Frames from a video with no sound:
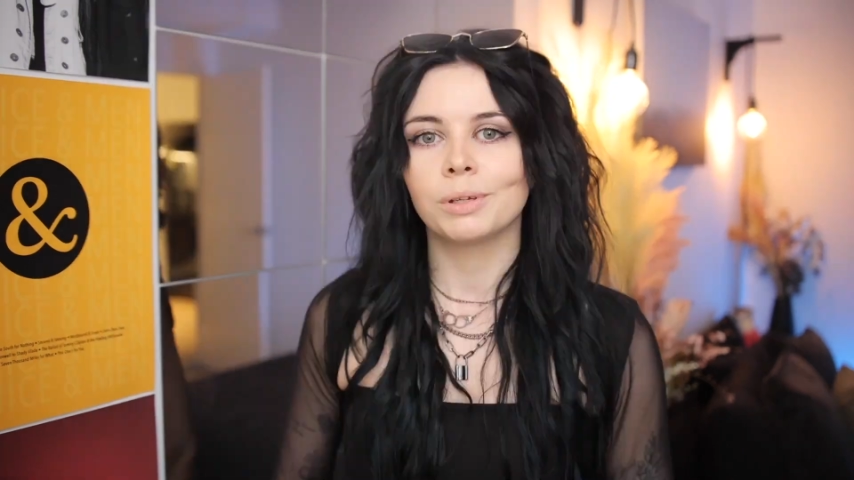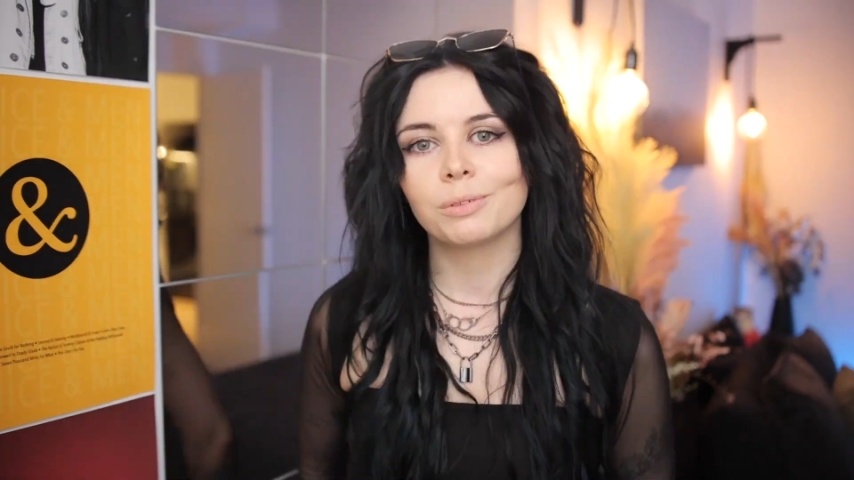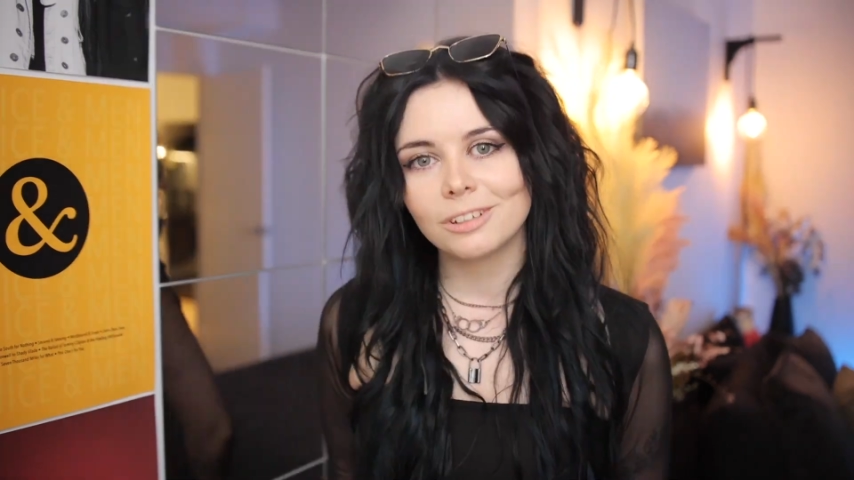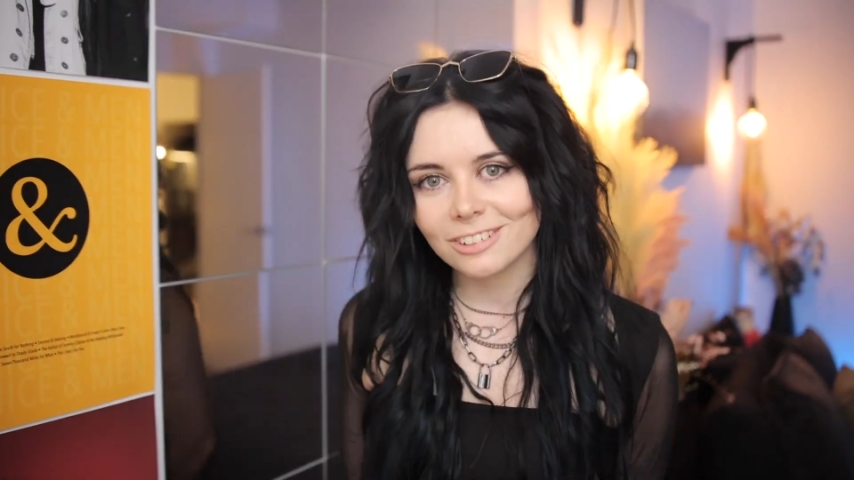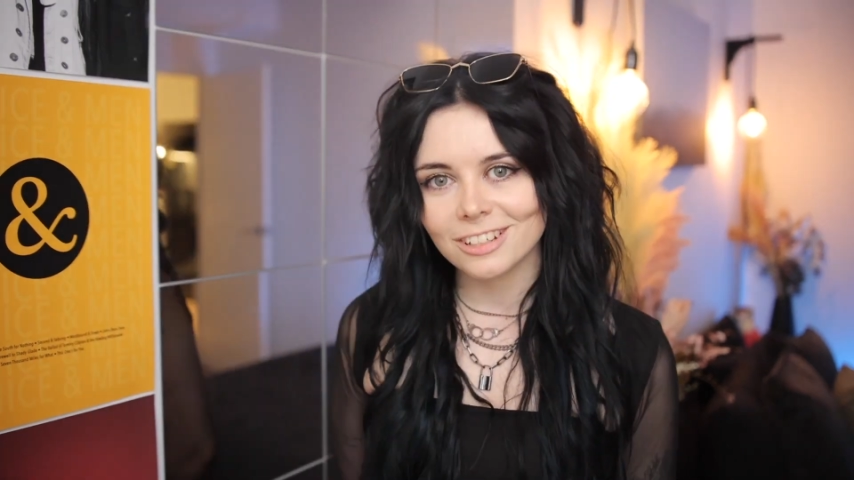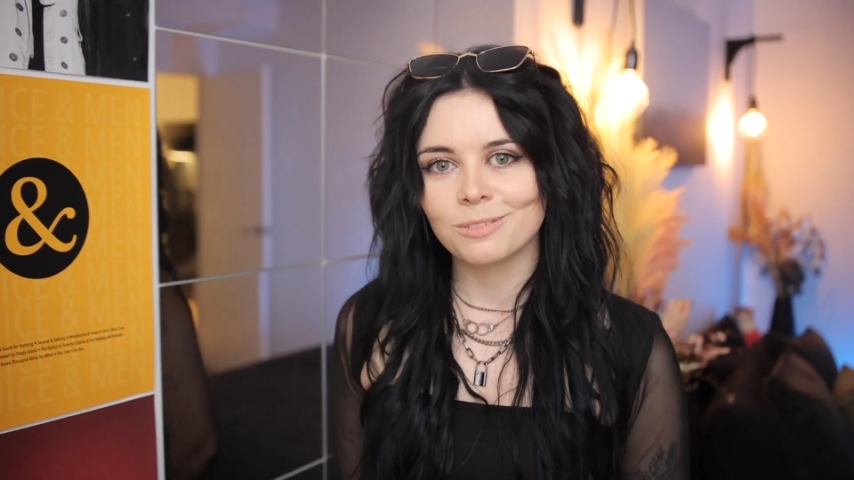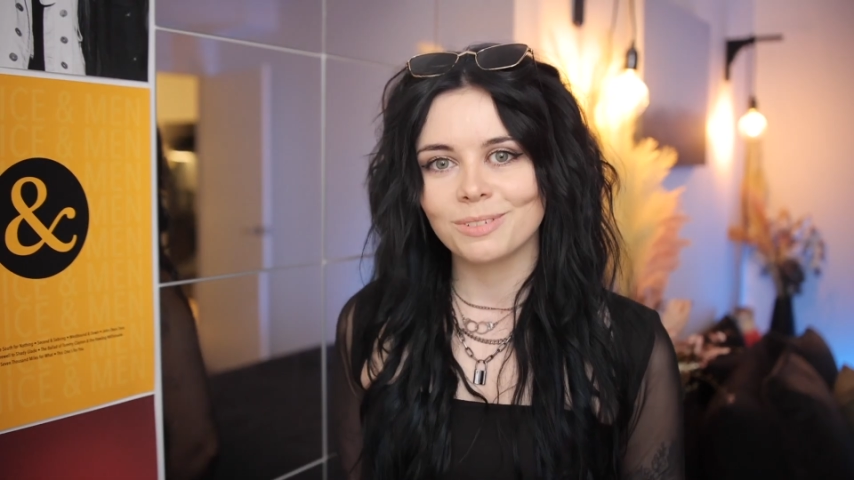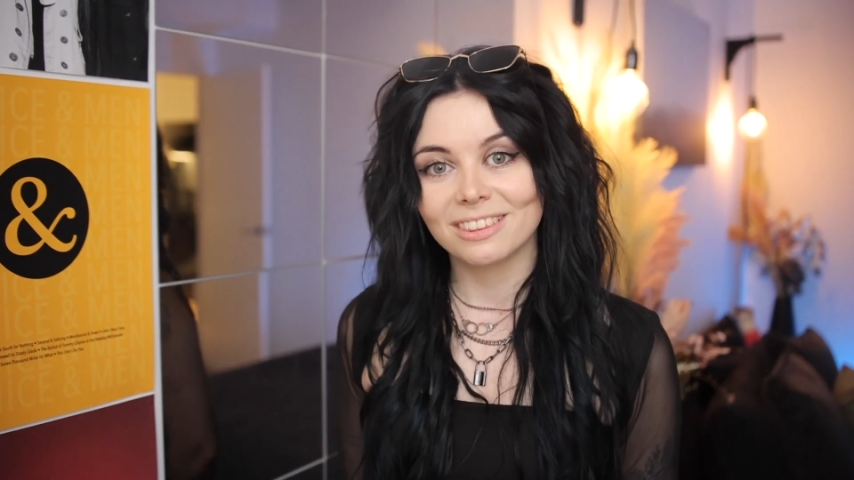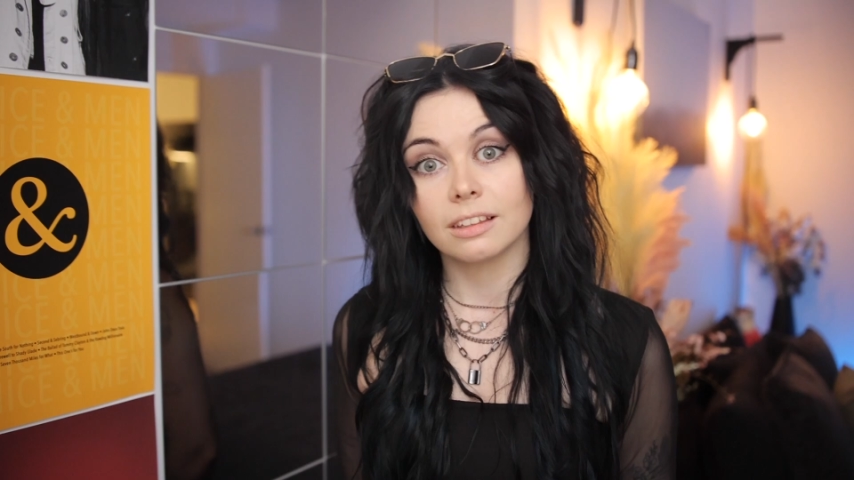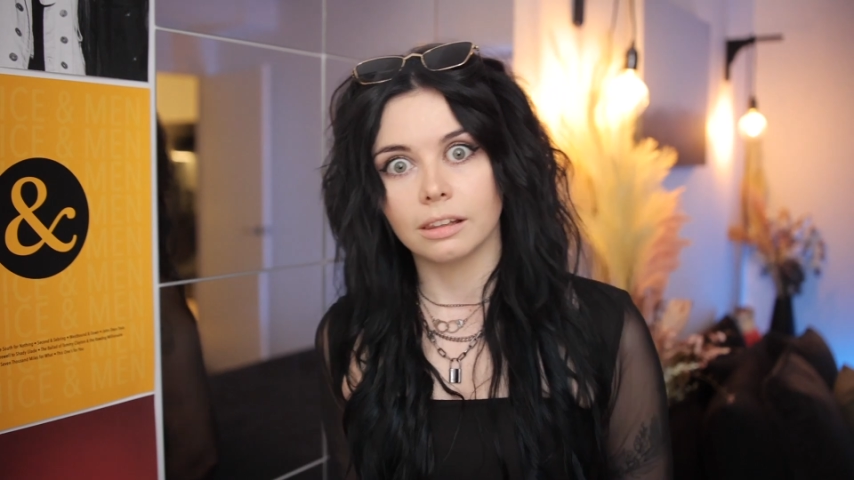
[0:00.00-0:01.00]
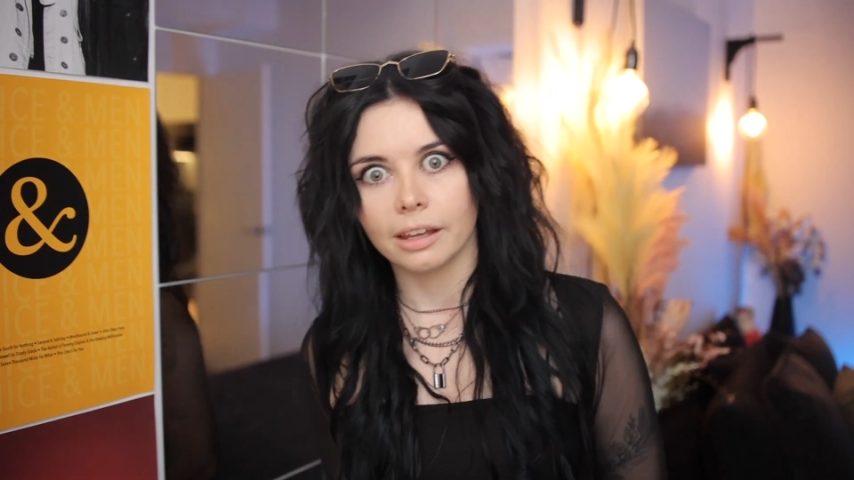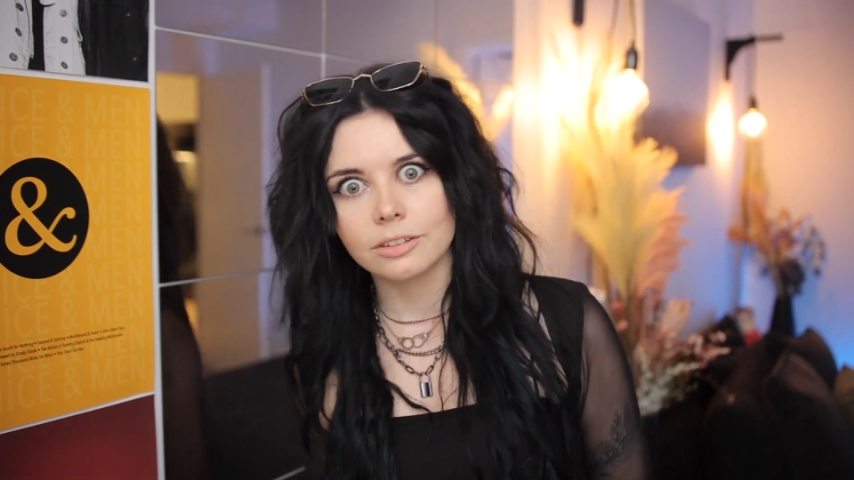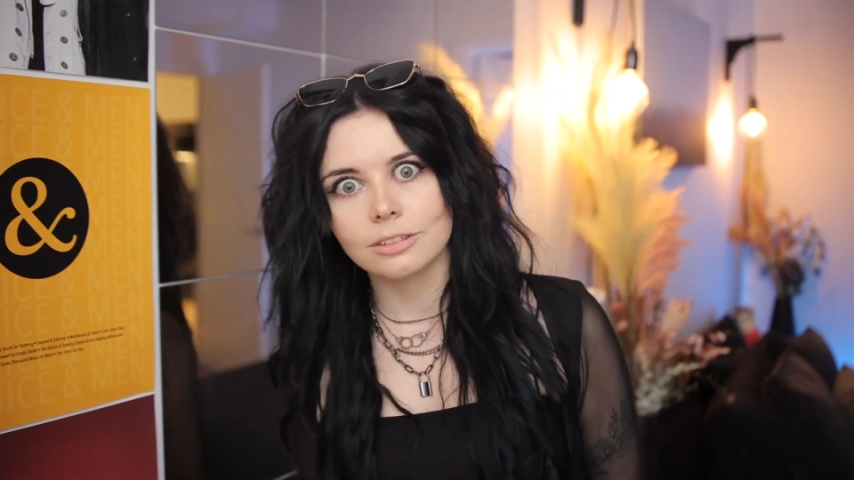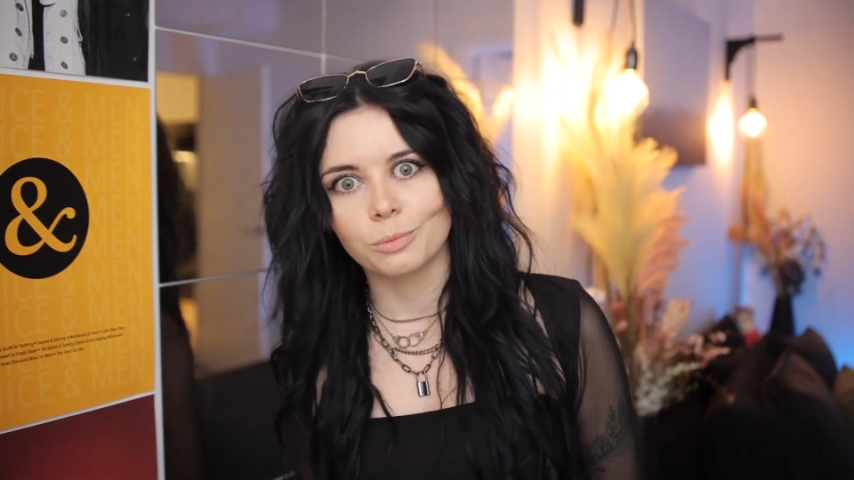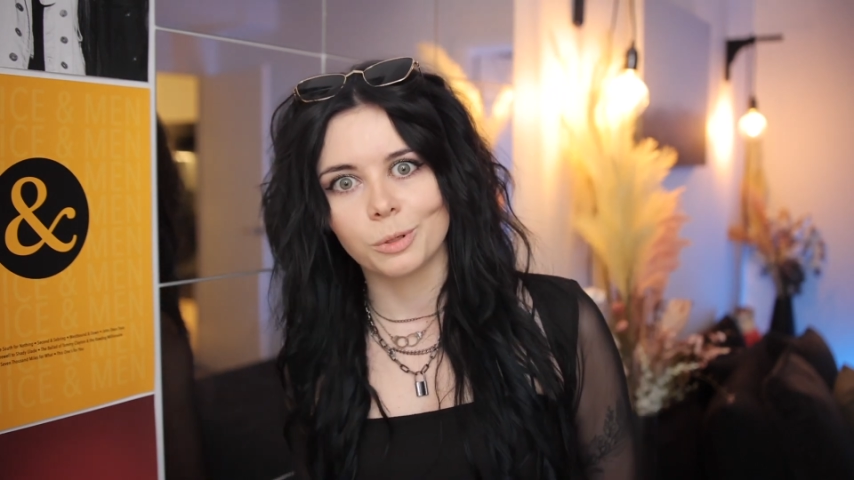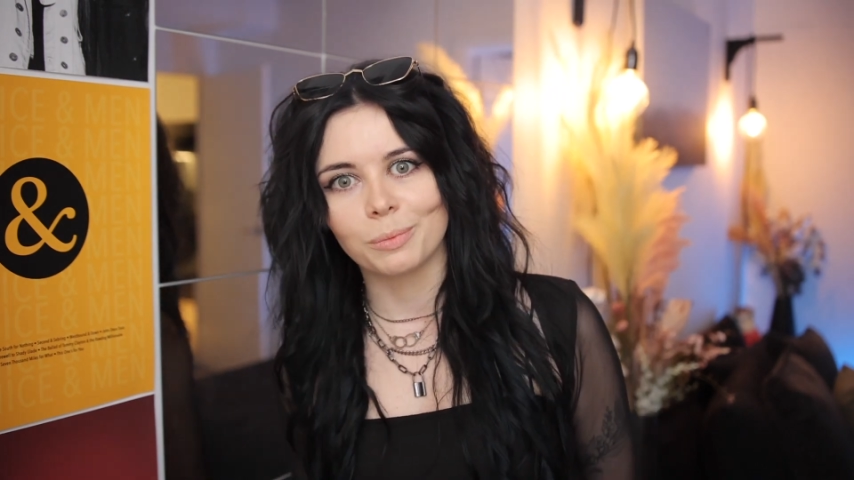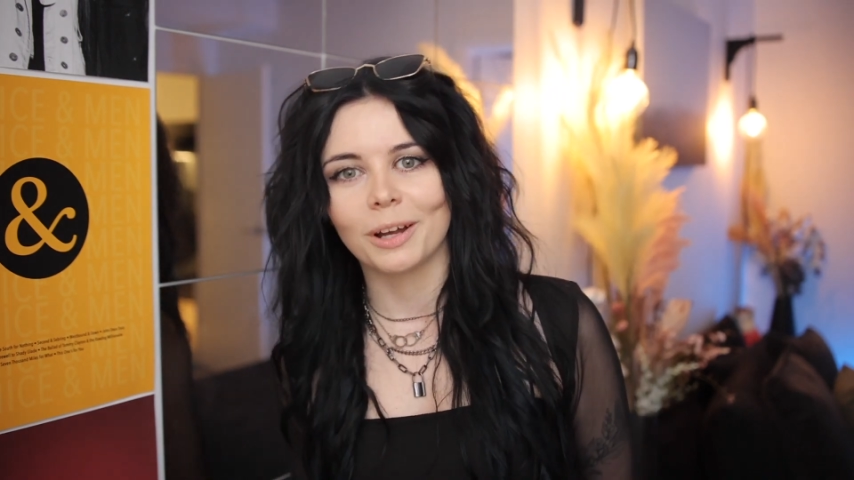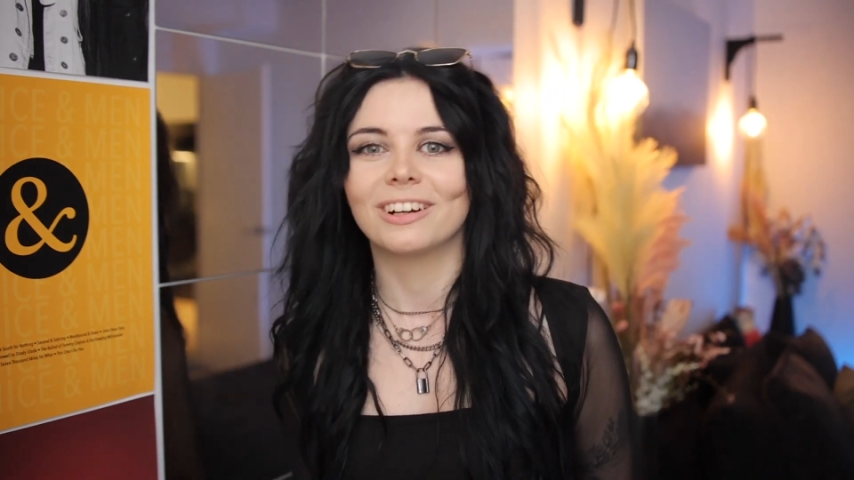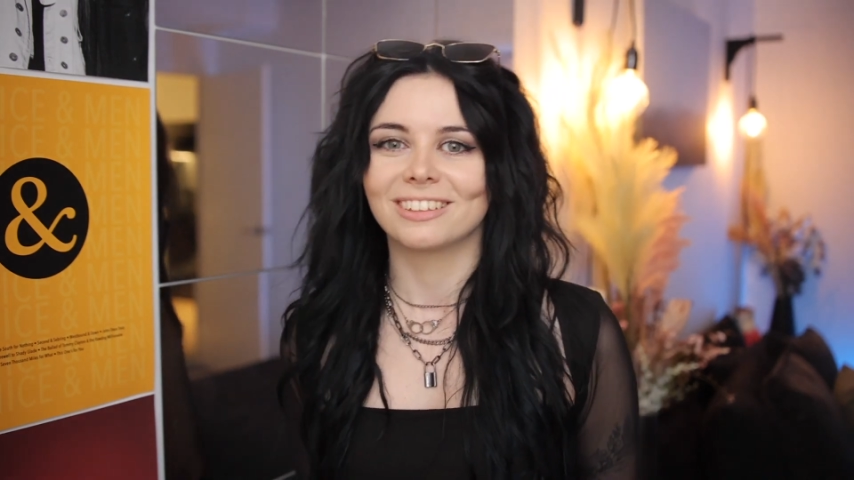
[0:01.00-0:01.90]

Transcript: People underestimate the lengths that willpower